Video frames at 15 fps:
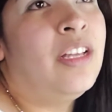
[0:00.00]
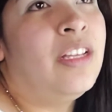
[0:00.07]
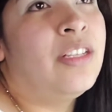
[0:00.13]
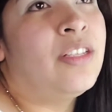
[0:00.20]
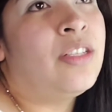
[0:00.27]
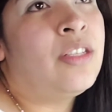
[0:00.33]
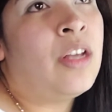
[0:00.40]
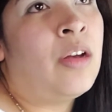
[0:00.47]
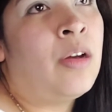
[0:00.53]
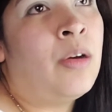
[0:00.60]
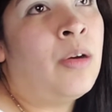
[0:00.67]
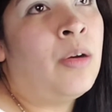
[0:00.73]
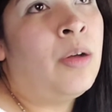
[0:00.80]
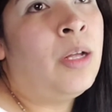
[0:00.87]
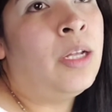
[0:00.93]

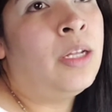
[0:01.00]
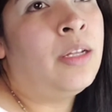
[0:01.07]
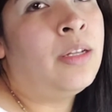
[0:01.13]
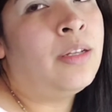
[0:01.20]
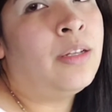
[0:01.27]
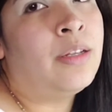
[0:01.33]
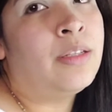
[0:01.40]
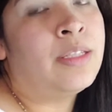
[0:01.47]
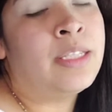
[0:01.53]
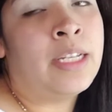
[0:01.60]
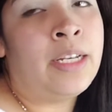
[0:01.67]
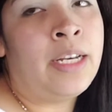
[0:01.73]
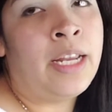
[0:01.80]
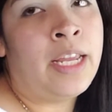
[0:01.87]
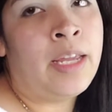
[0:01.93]
So
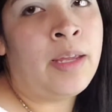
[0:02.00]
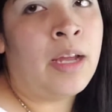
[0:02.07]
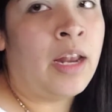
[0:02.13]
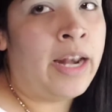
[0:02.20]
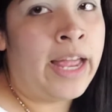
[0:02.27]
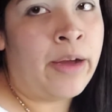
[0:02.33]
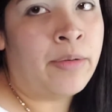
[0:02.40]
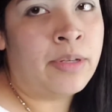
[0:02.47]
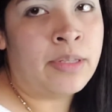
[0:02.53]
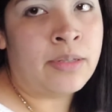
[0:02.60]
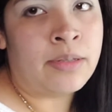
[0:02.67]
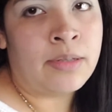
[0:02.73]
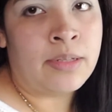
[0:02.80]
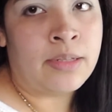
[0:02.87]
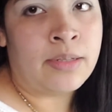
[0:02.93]
Sunday
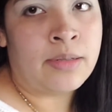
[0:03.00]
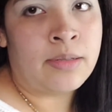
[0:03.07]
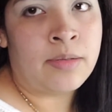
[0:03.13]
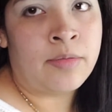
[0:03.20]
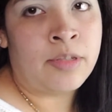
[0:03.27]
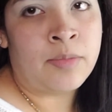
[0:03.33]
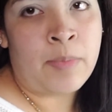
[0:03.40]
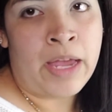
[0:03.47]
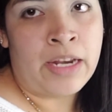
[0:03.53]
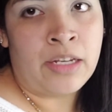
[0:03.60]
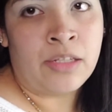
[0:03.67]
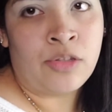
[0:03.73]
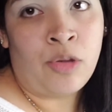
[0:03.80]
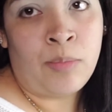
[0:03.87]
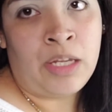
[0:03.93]
allowance, it's
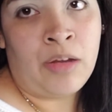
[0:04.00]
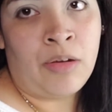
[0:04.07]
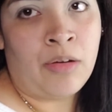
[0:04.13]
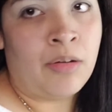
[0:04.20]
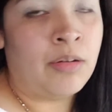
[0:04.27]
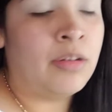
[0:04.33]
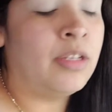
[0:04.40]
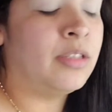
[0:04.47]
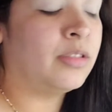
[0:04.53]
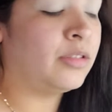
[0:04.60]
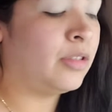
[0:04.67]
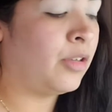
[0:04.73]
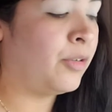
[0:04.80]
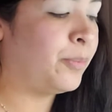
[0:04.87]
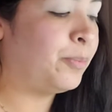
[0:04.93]
Spanish, domingo.
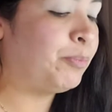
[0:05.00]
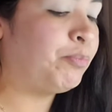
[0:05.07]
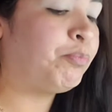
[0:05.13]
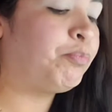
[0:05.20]
So